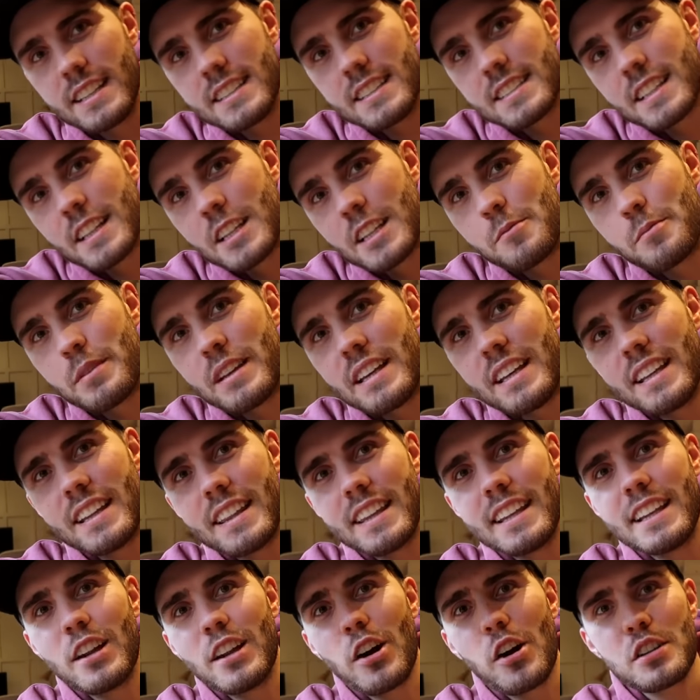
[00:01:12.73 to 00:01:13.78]
is going to be
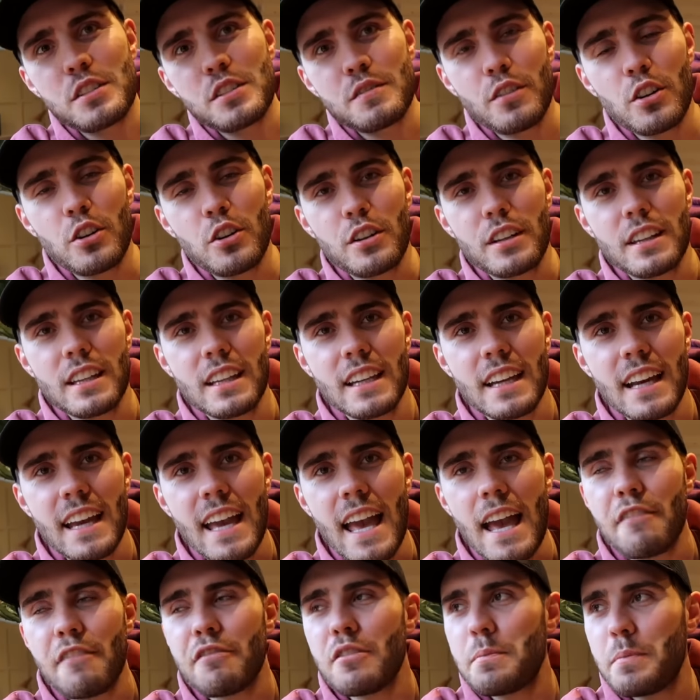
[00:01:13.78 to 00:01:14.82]
the last vlog that I
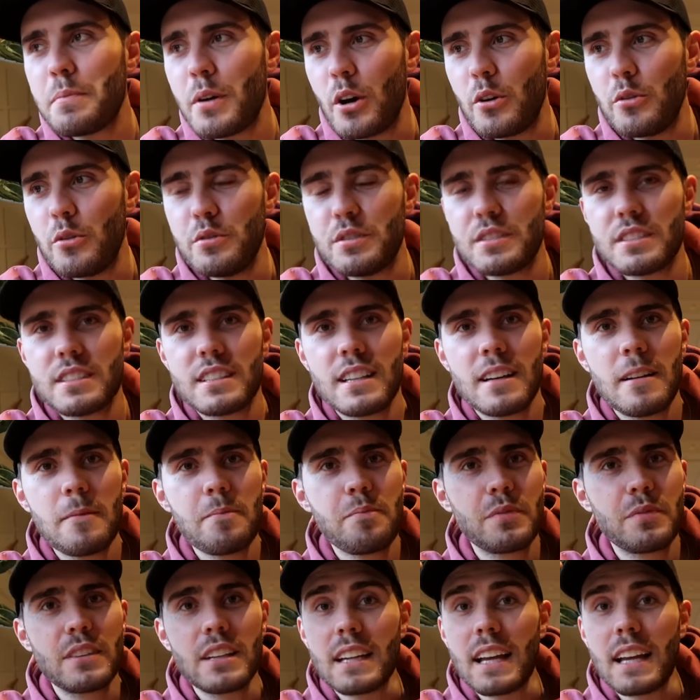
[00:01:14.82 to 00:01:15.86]
ever post,
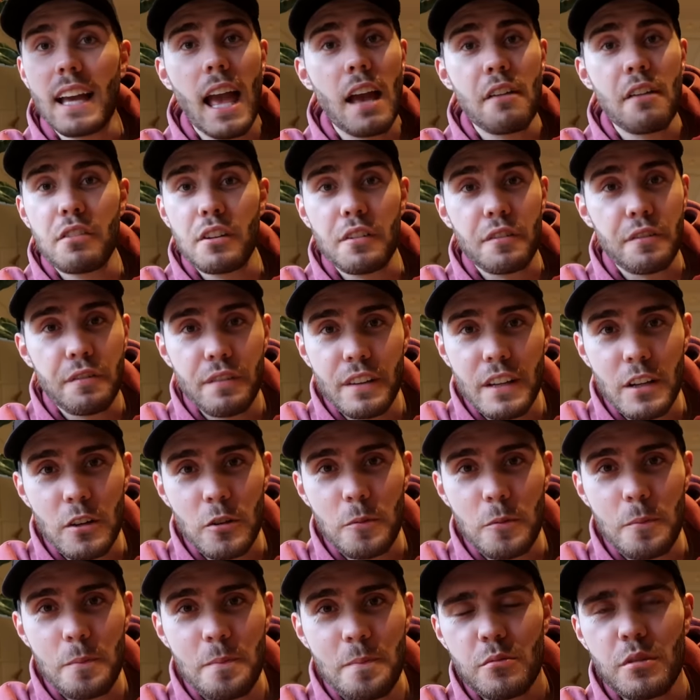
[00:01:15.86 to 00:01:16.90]
that I ever
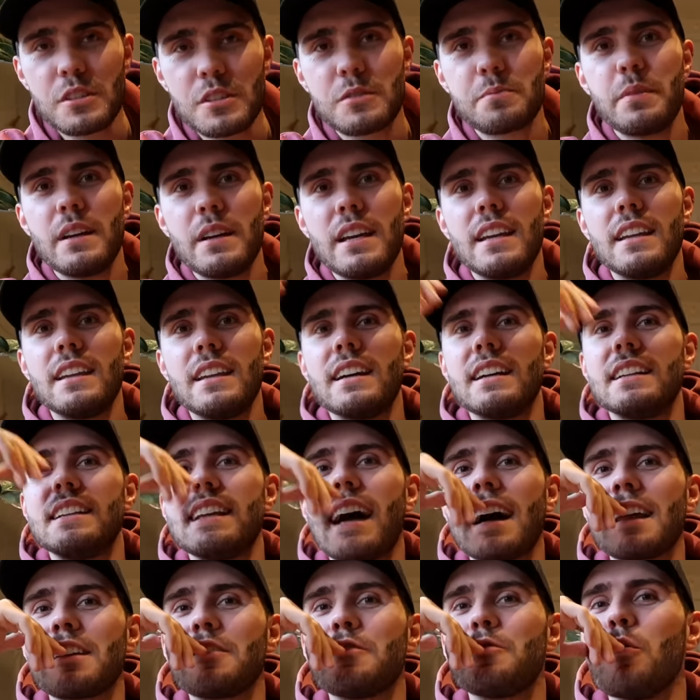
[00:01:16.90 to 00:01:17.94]
film whilst being a
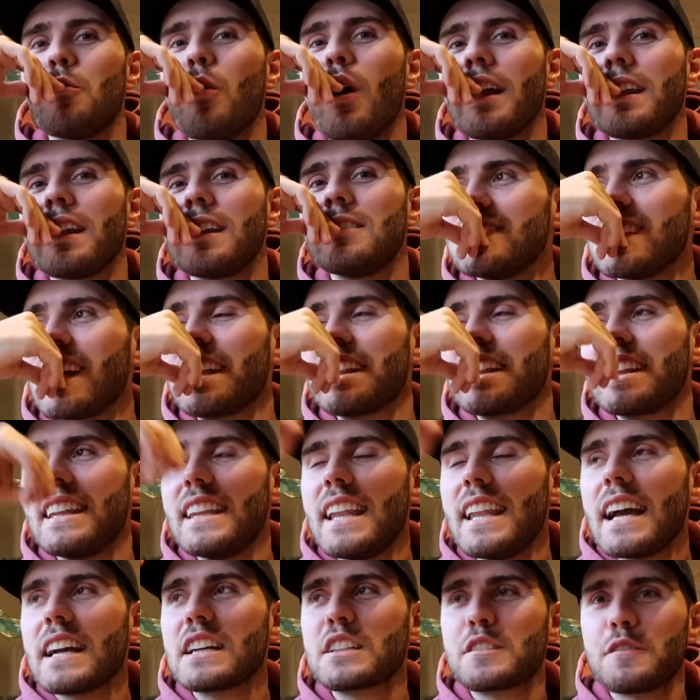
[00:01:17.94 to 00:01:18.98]
dad of one. Like, the
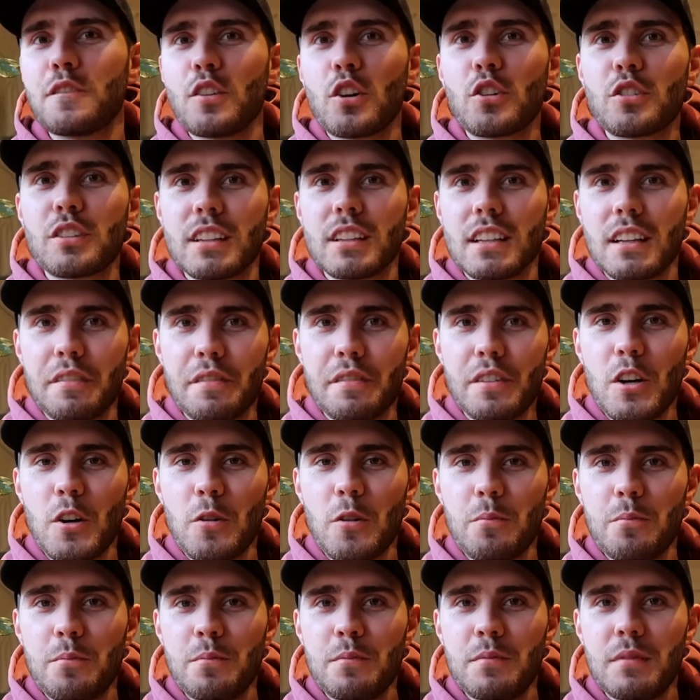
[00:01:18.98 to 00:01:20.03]
next vlog that I
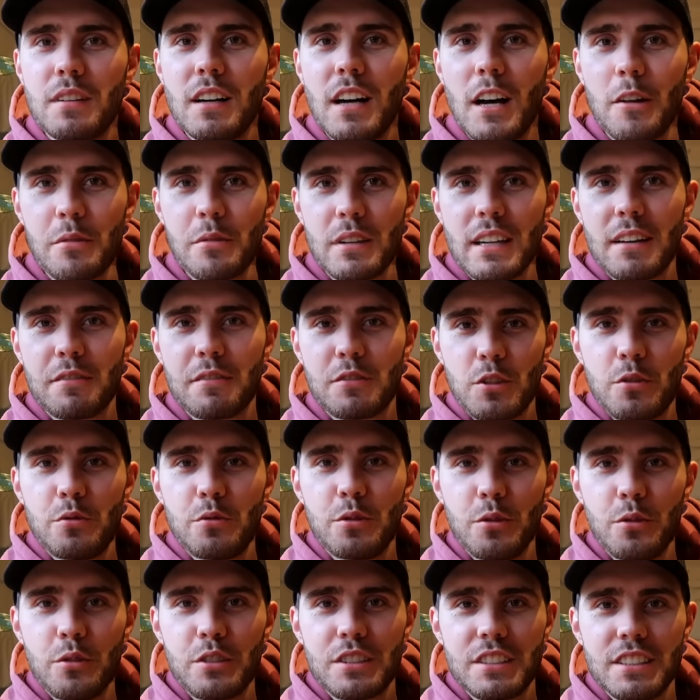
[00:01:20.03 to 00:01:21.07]
film, I'm going to have two
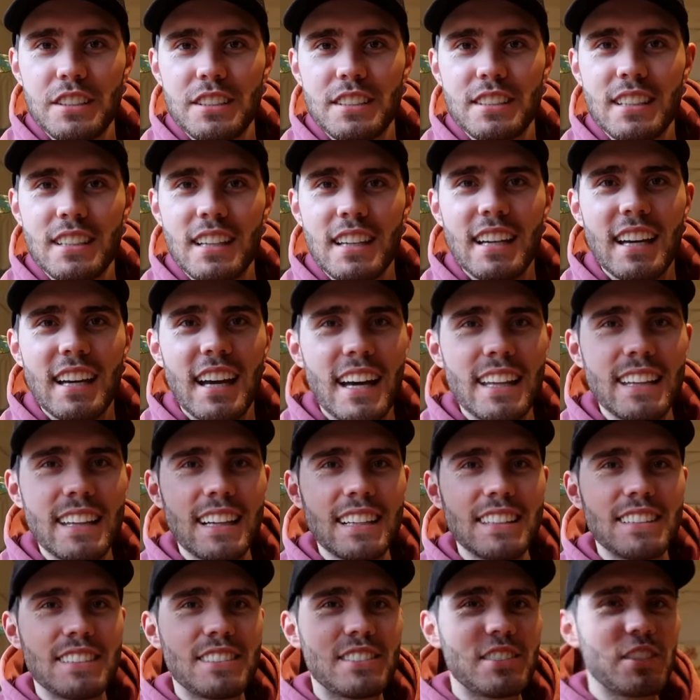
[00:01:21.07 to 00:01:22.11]
daughters. And
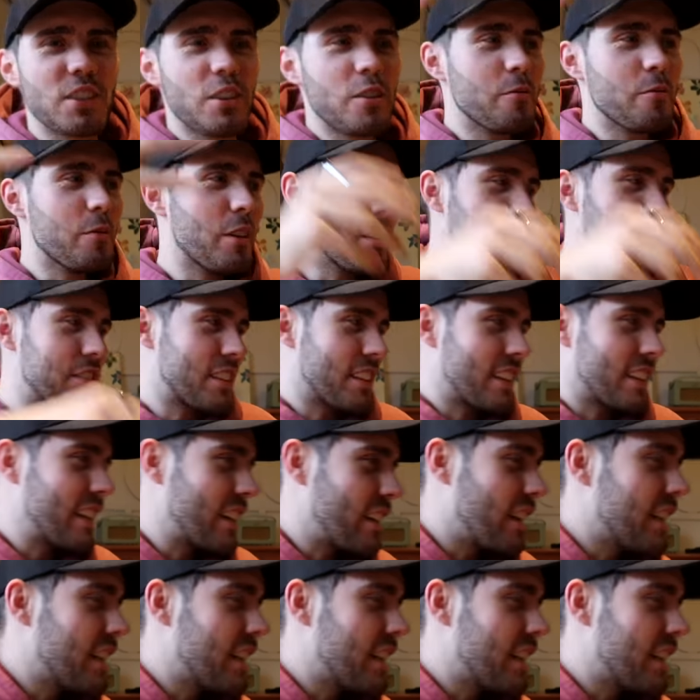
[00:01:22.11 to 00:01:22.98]
that is so wild to think.